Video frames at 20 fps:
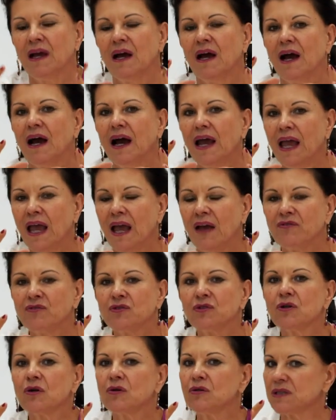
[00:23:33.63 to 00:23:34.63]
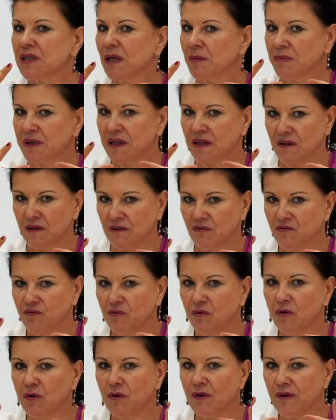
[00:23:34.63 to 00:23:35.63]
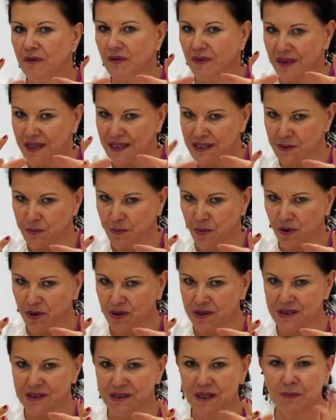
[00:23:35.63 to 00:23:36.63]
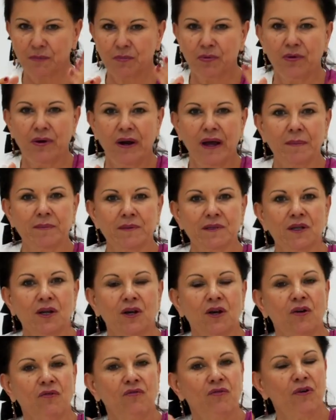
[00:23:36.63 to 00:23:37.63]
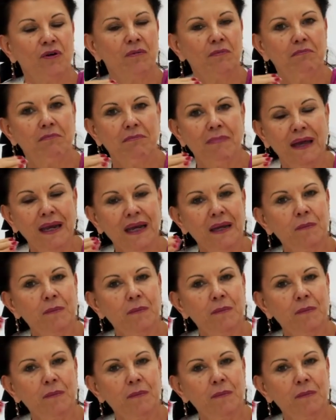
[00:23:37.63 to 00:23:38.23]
I have to do something for this person and perhaps for many,